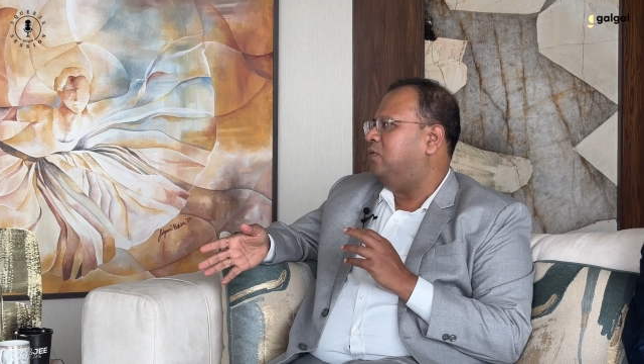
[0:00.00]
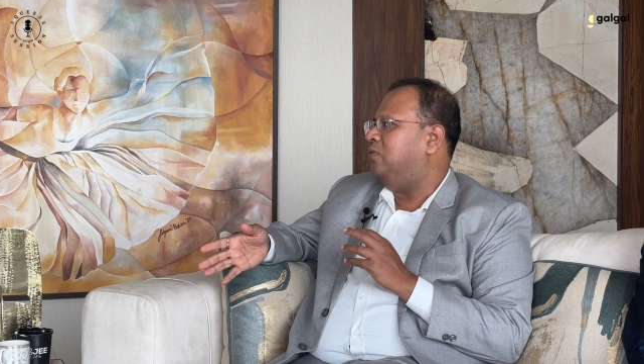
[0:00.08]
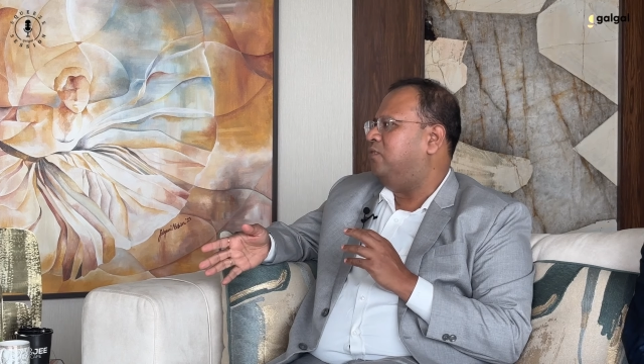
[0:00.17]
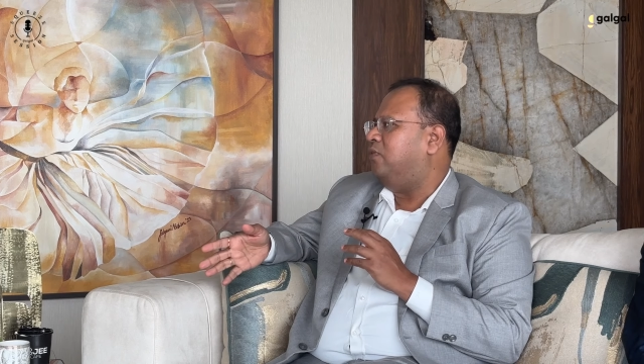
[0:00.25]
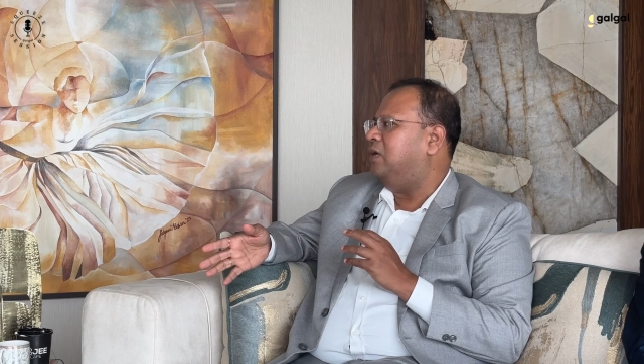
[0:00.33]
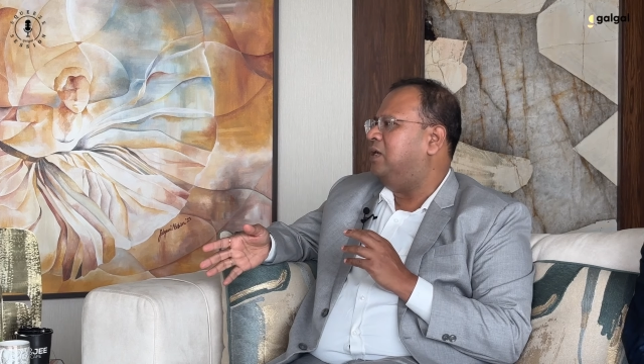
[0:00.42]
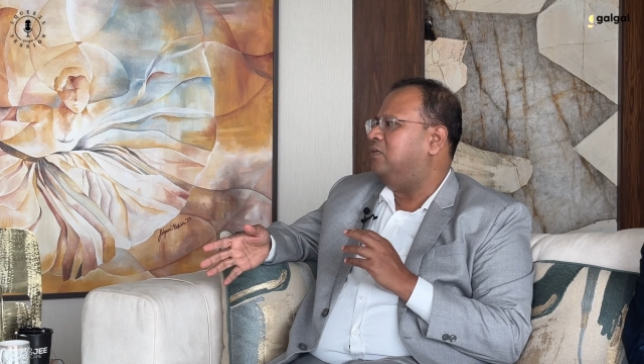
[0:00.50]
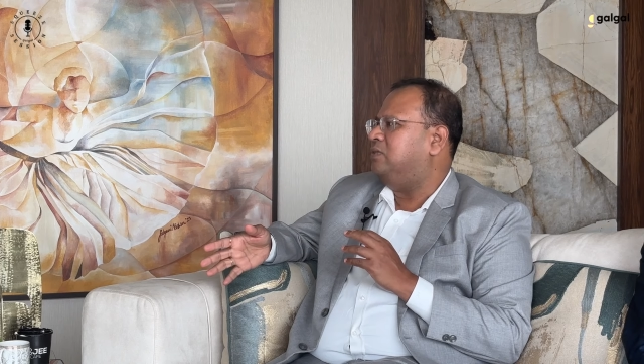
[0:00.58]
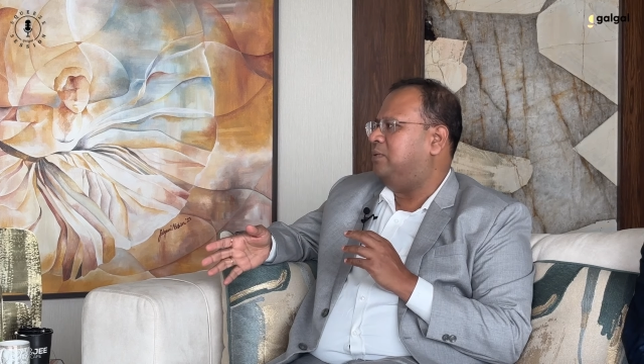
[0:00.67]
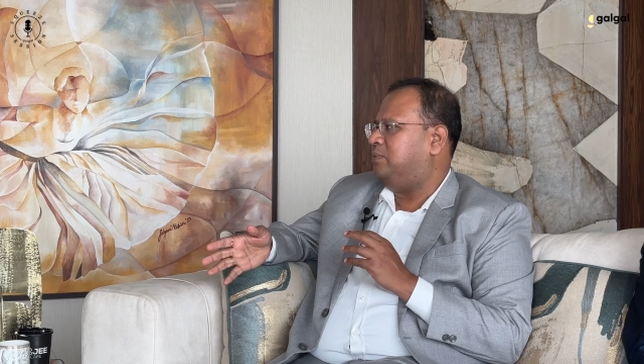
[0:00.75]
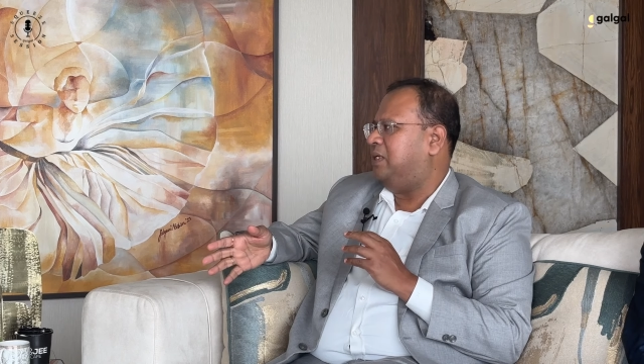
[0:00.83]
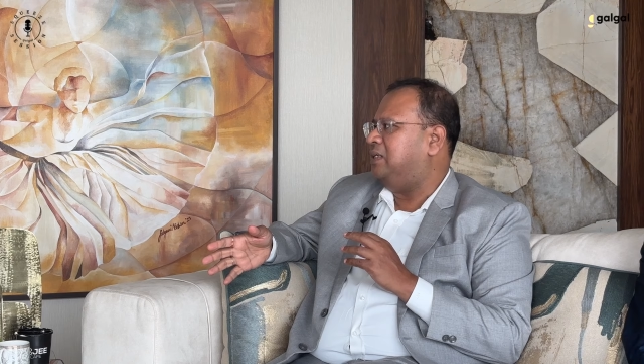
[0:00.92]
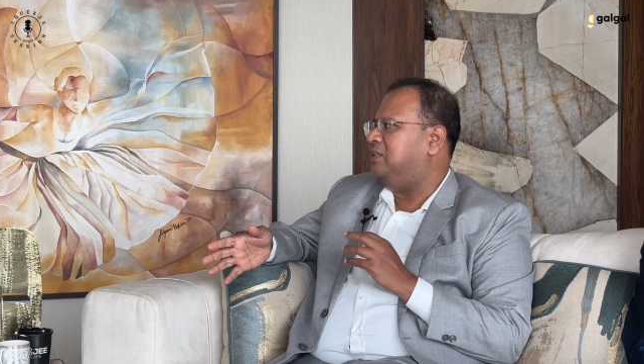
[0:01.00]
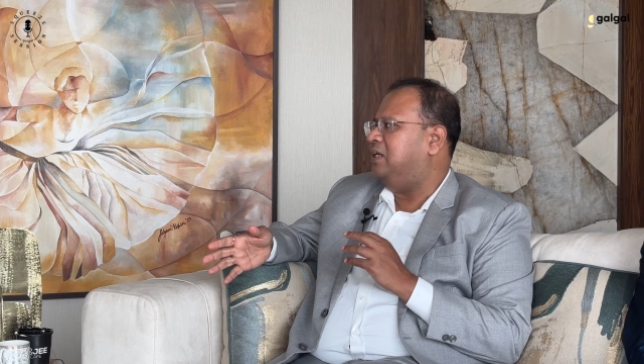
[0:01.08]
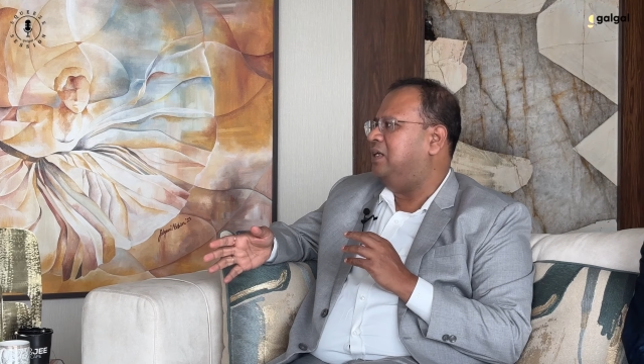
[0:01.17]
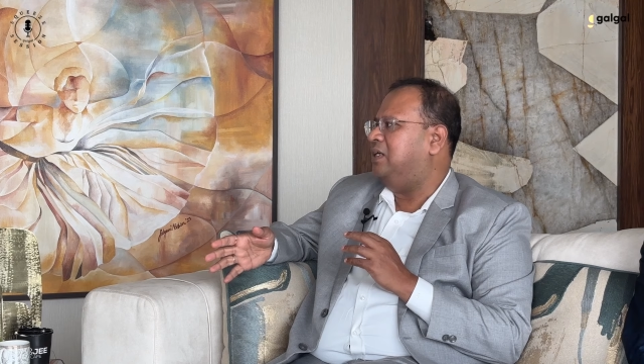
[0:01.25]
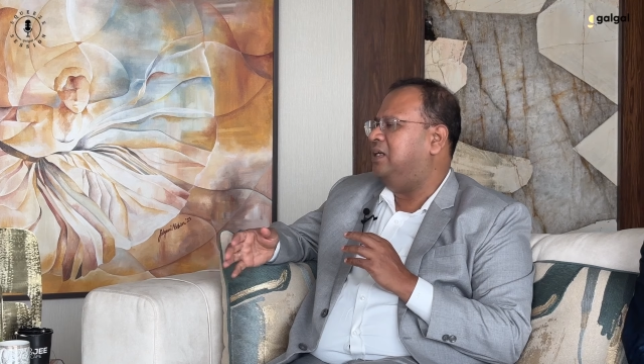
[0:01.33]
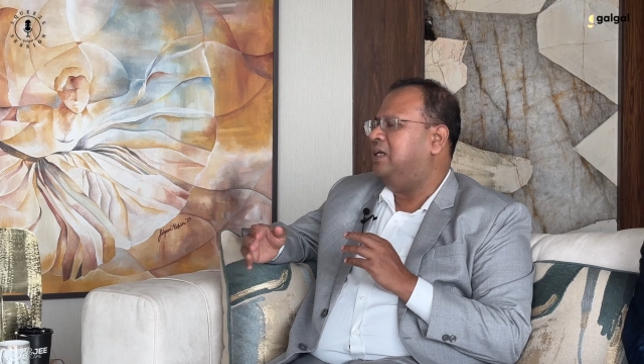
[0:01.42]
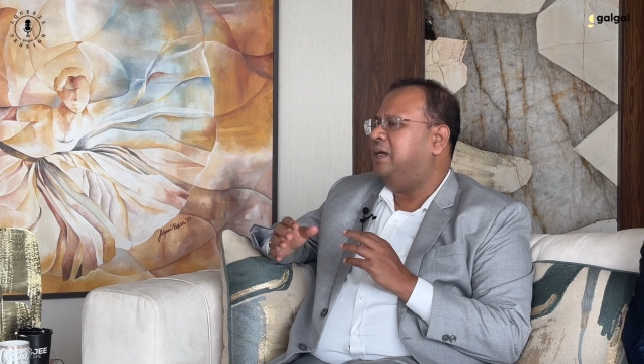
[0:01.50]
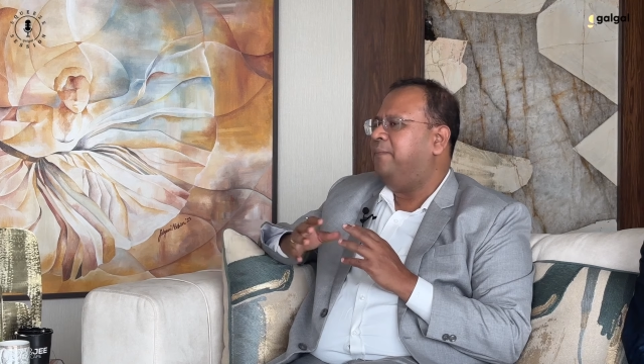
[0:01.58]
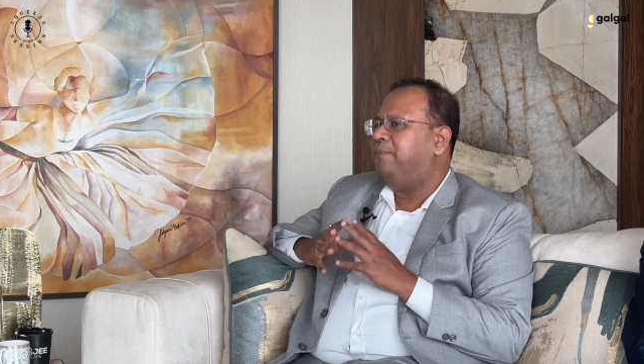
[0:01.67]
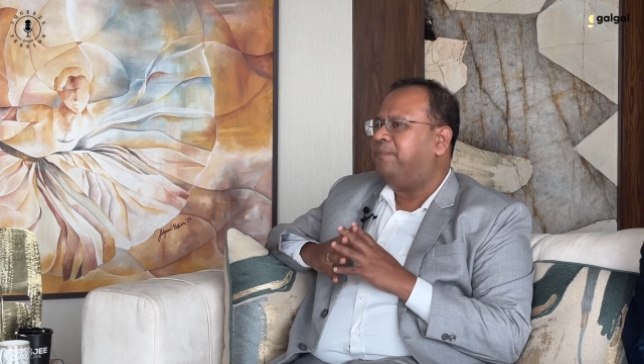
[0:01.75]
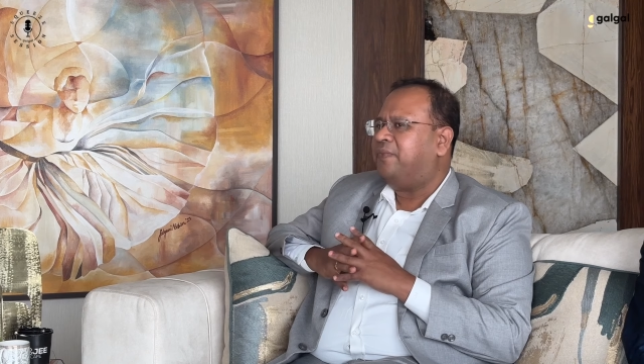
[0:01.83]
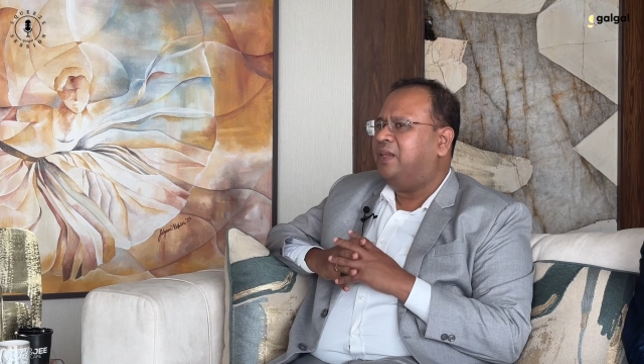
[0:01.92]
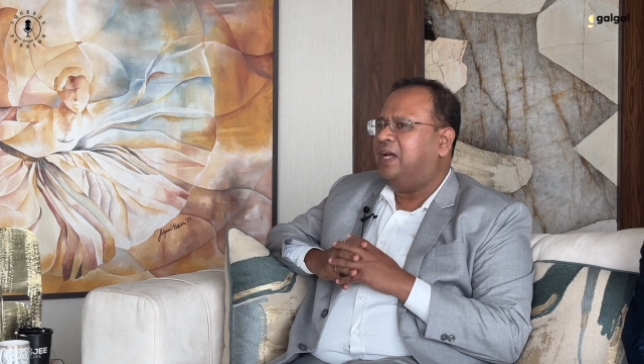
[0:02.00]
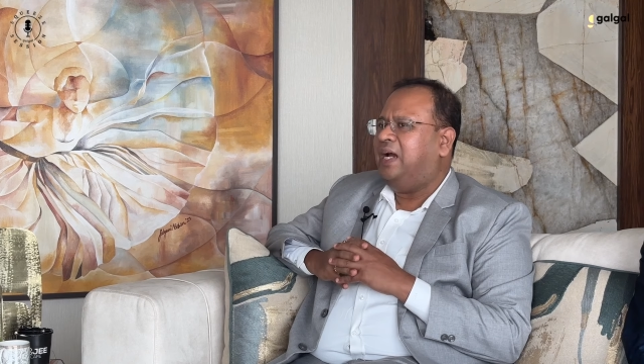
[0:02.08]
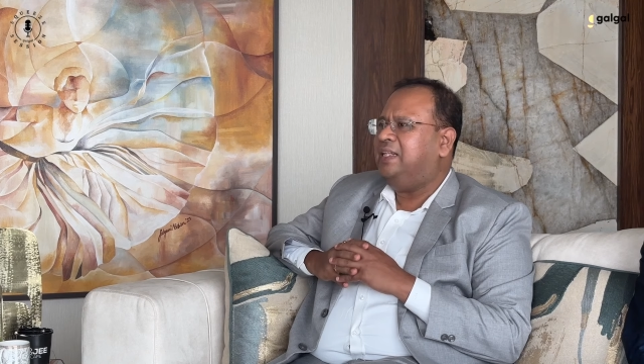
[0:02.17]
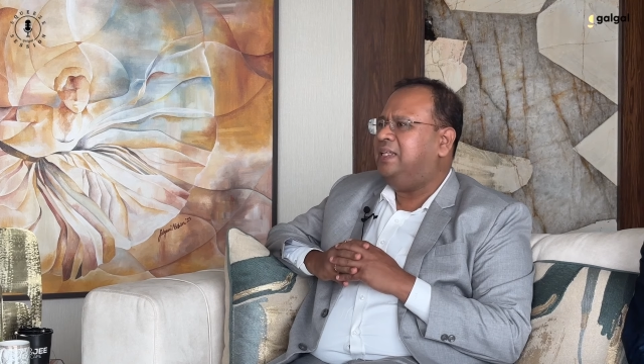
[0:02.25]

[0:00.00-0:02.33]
fall down substantially. I